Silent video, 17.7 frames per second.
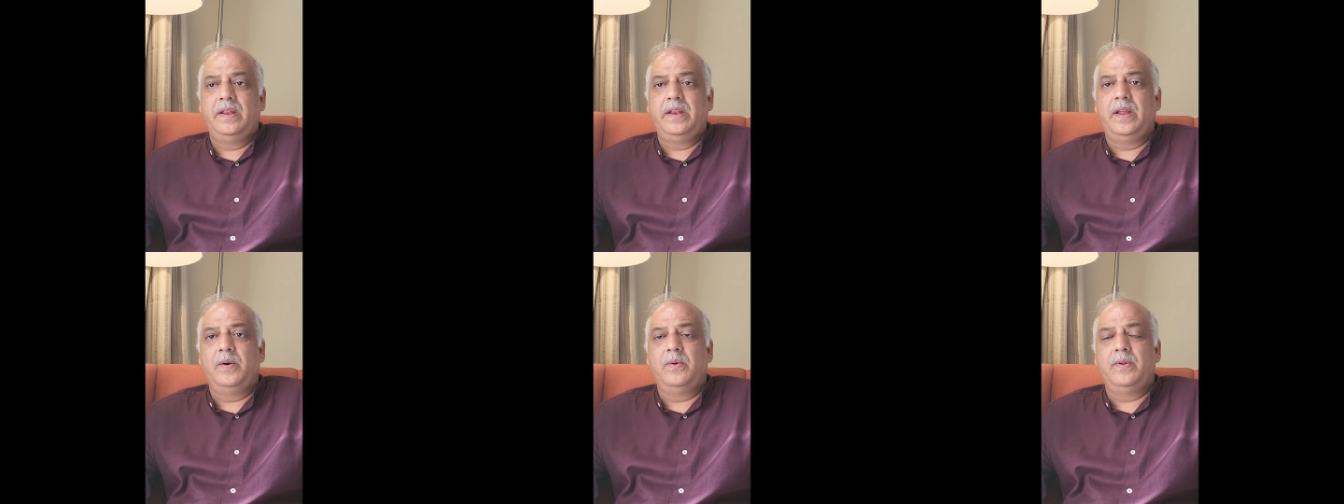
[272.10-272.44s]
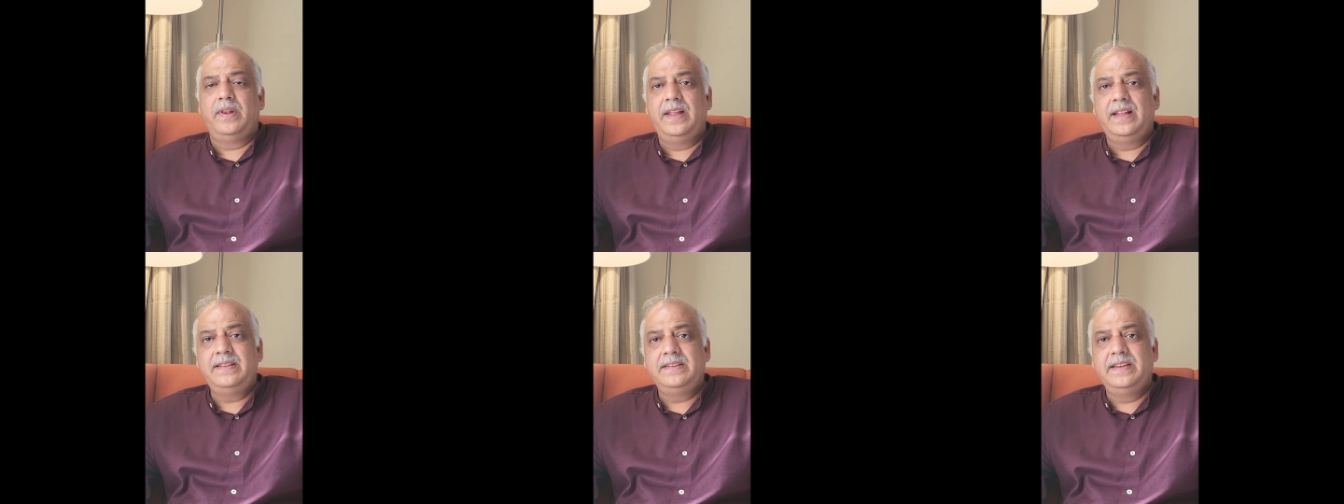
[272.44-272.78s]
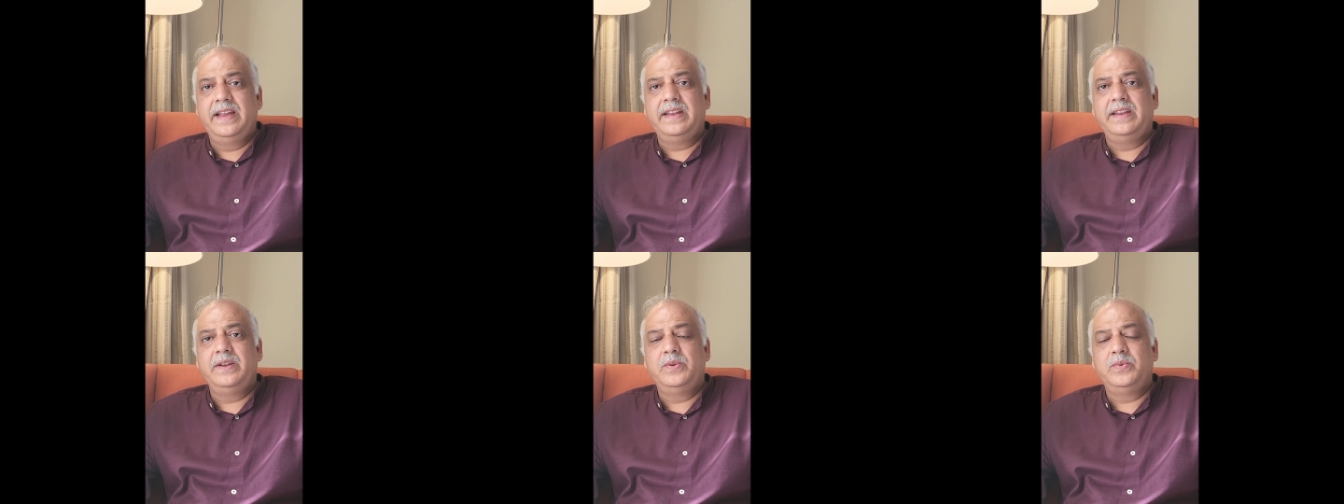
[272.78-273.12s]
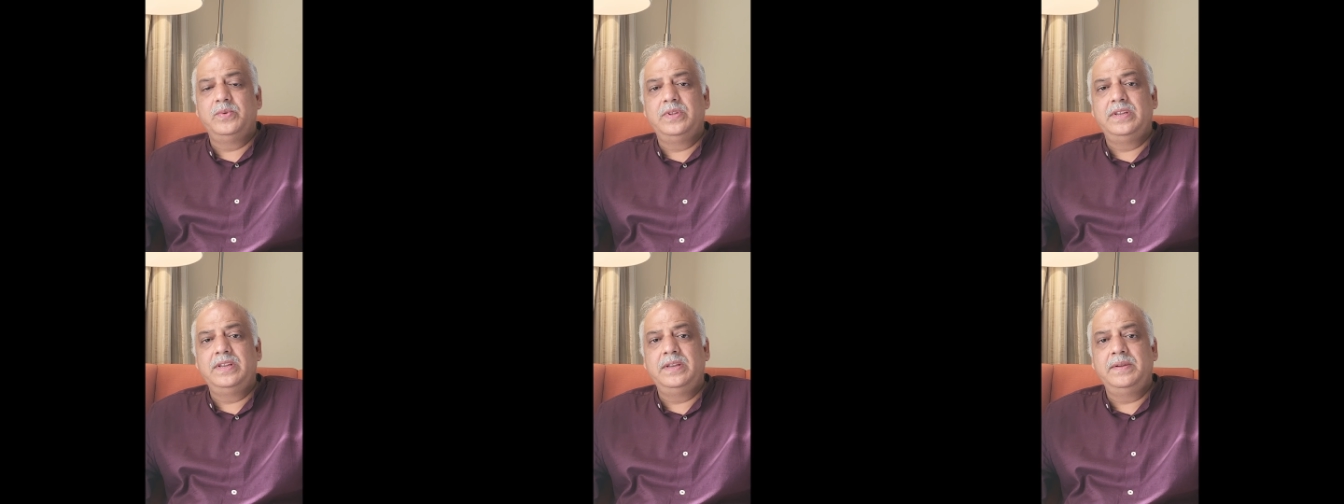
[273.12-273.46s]
Now let's get into
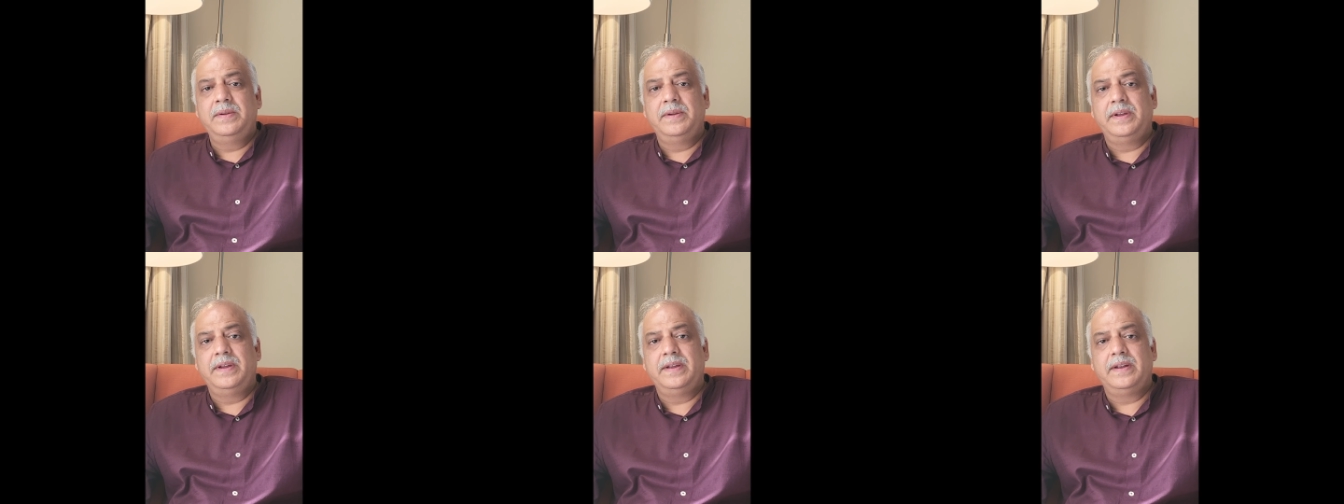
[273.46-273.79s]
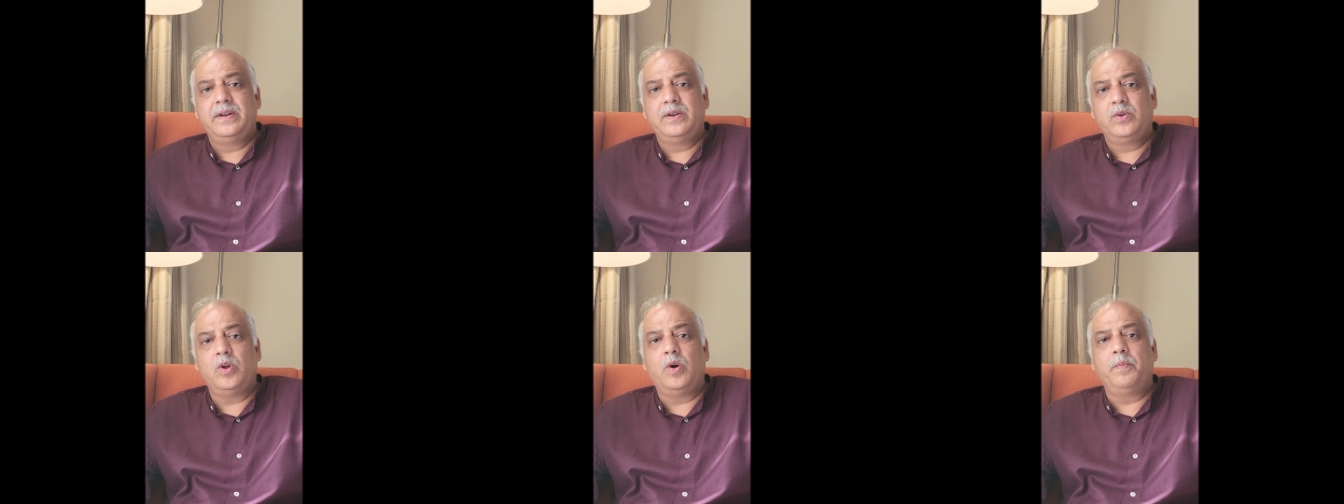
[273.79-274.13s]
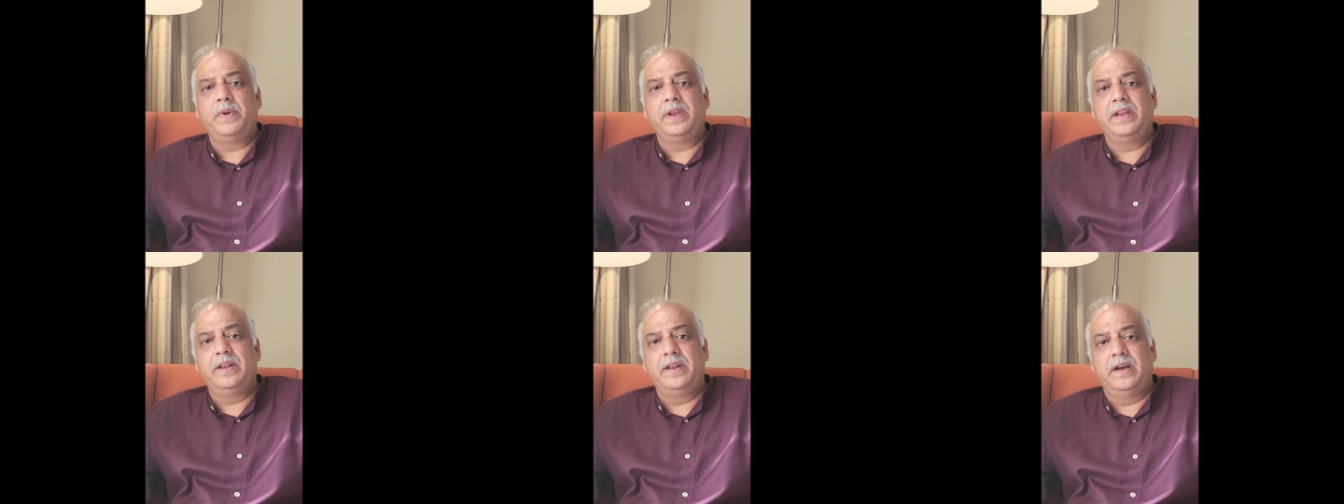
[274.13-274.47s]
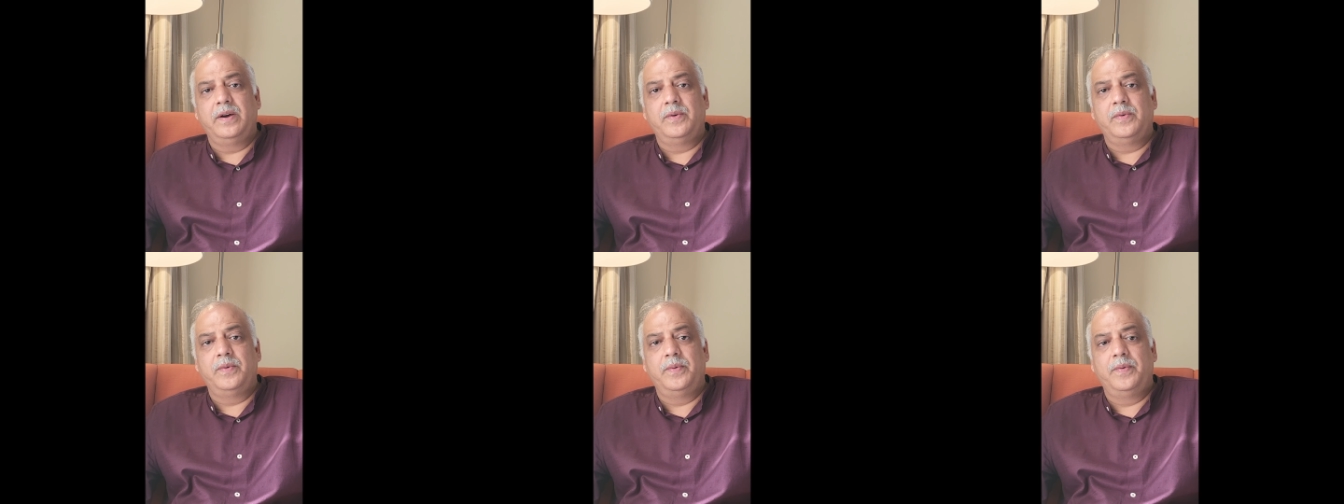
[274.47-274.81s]
the topic
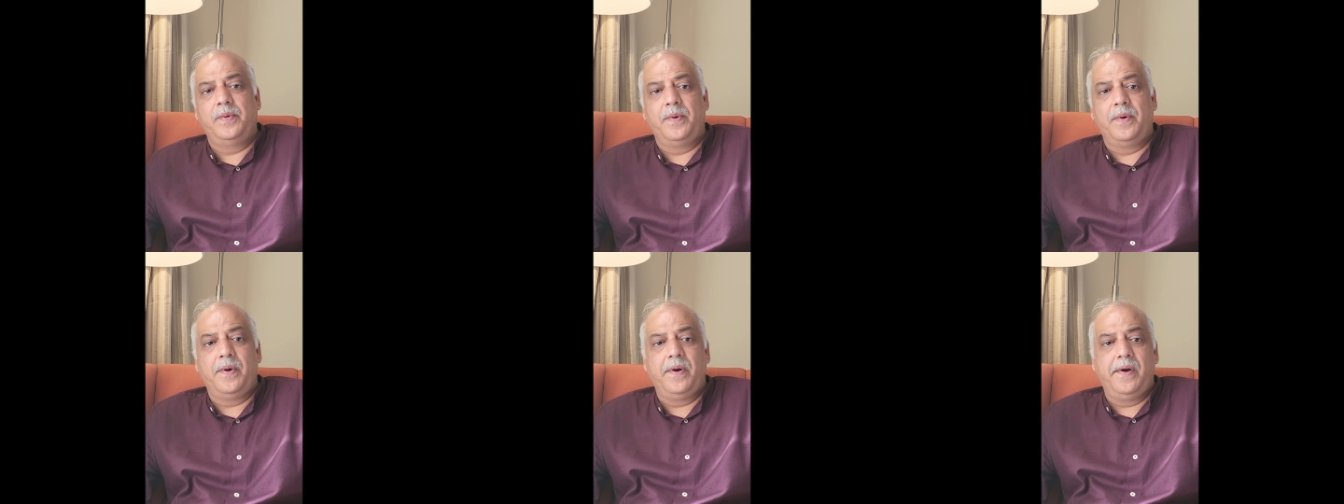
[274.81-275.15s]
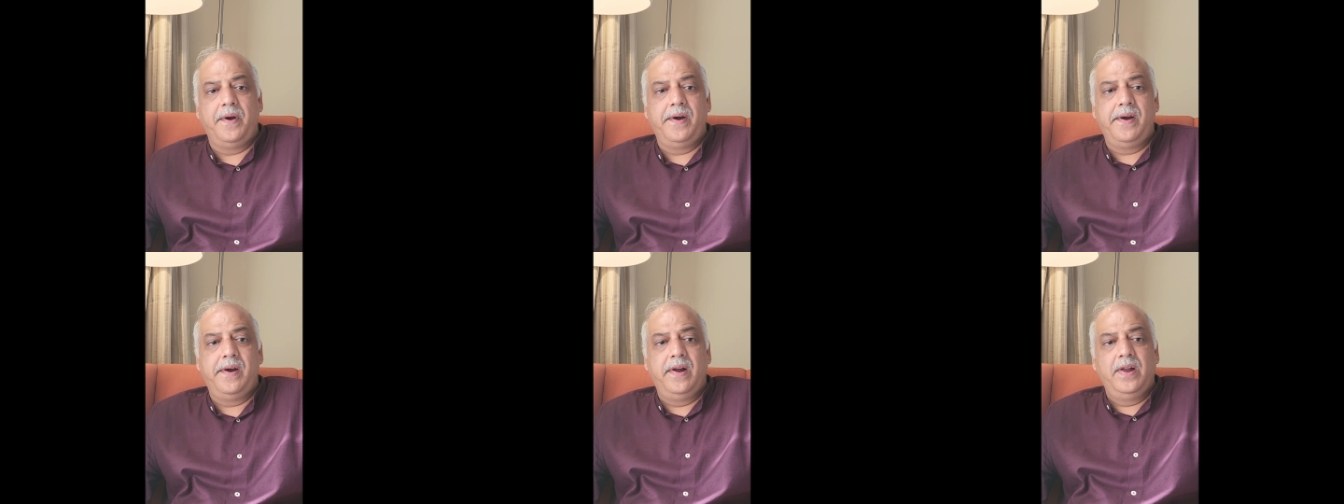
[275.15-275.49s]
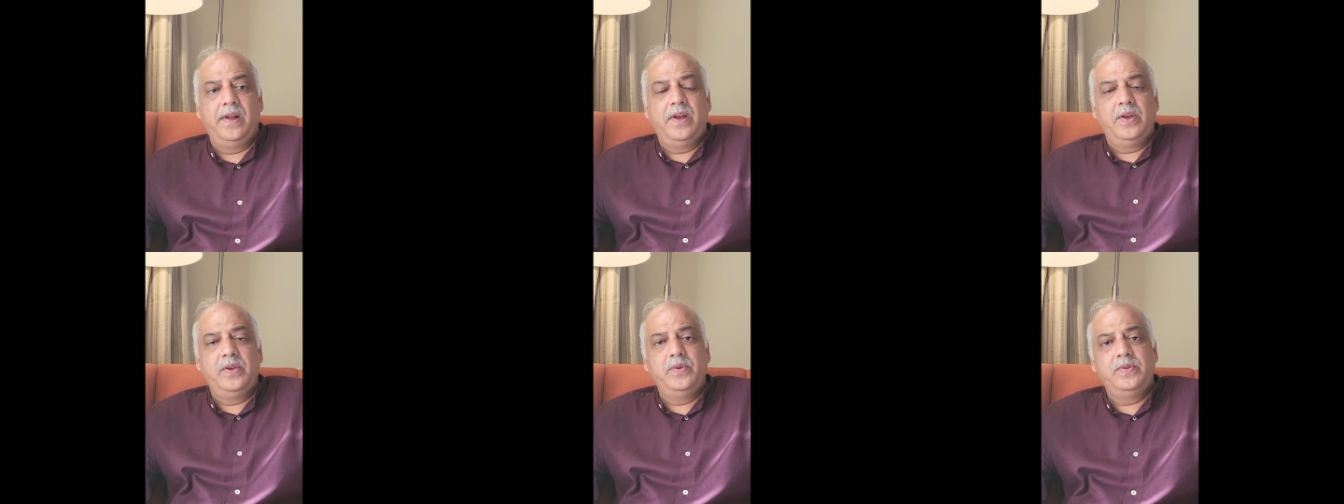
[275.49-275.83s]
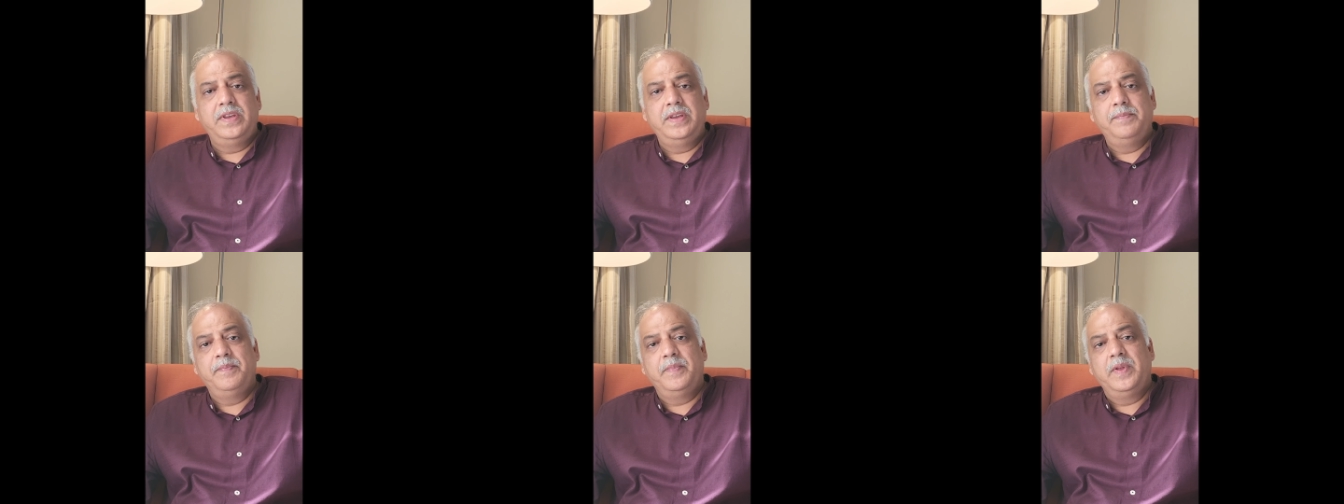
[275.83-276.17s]
now. You
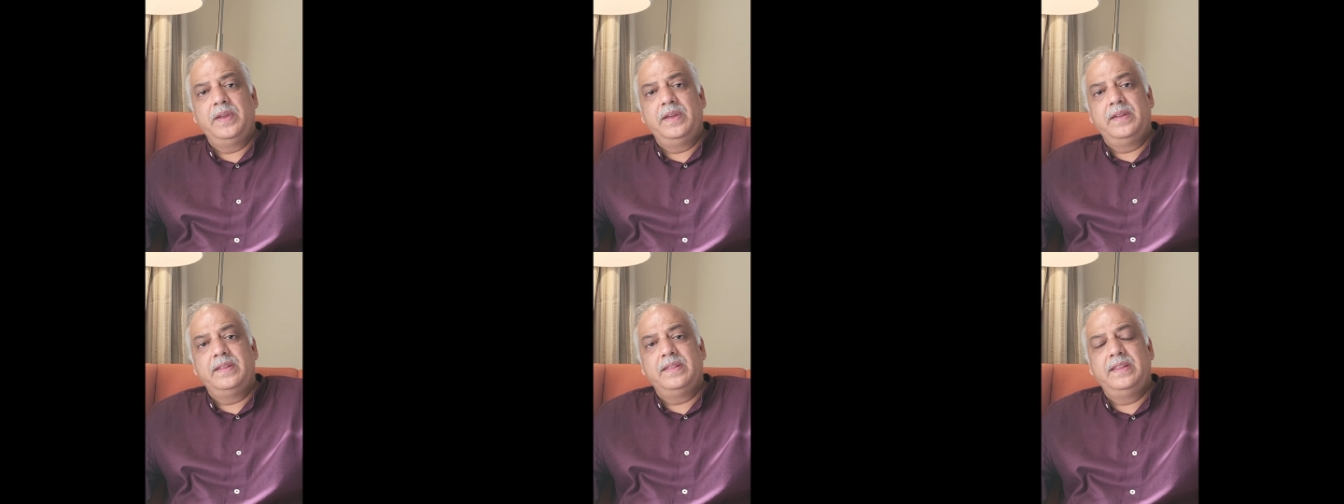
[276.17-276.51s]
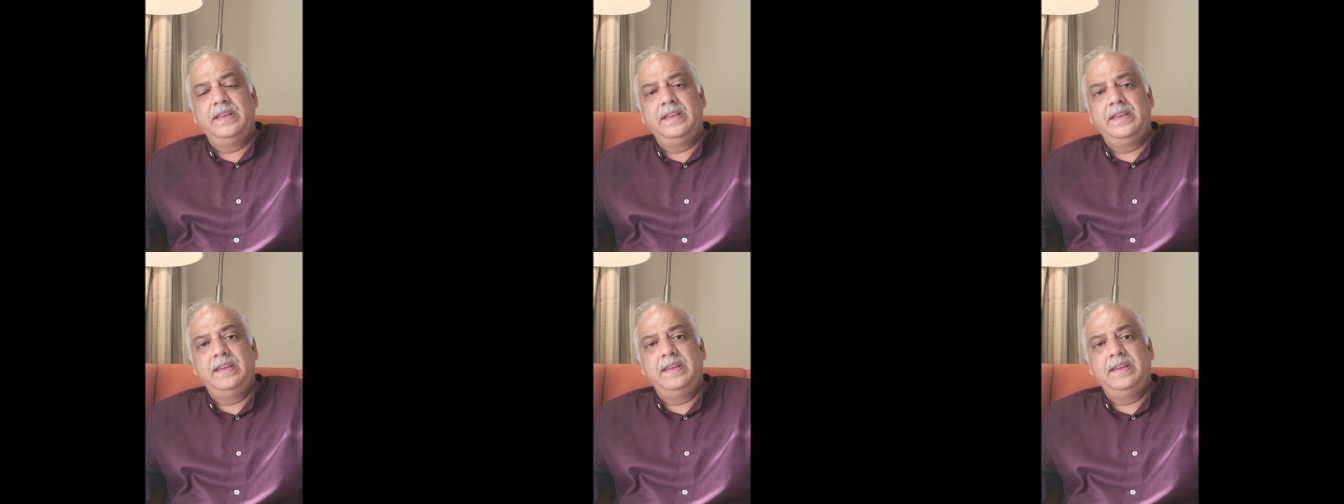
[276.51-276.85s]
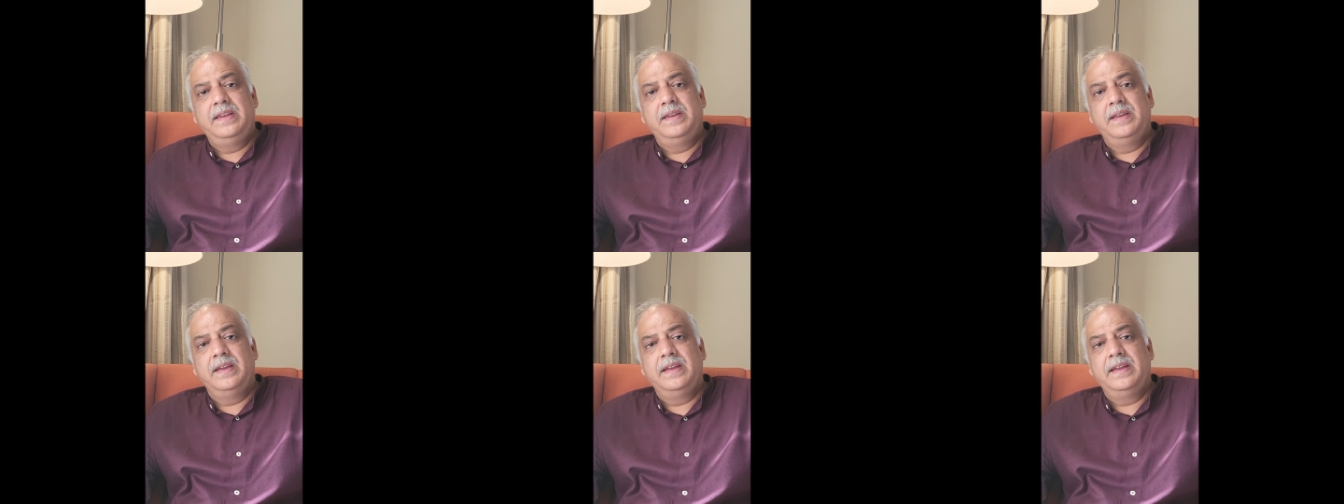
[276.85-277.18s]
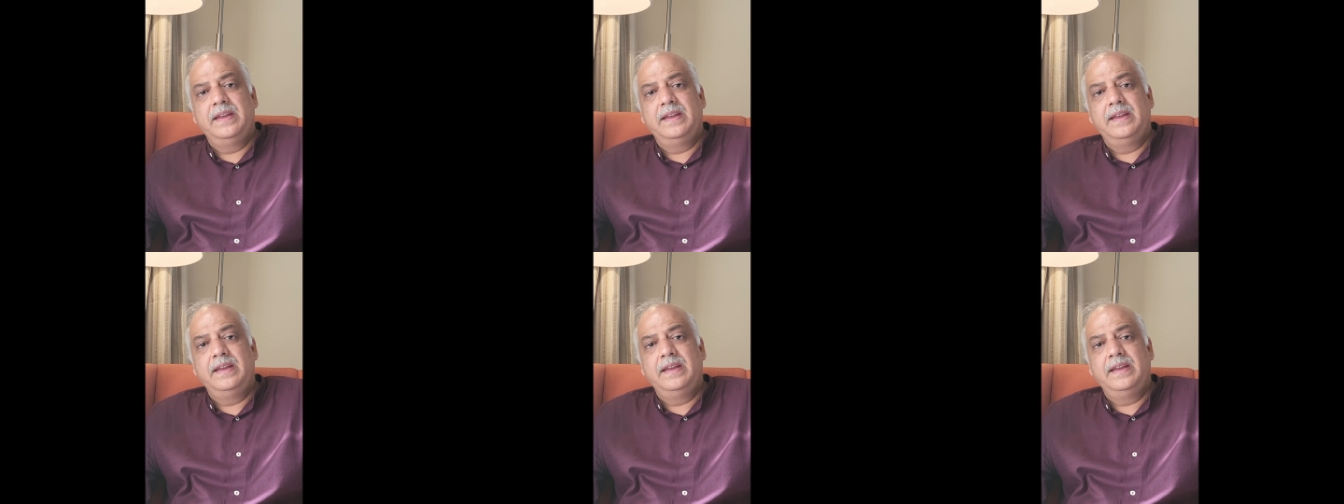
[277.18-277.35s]
see, the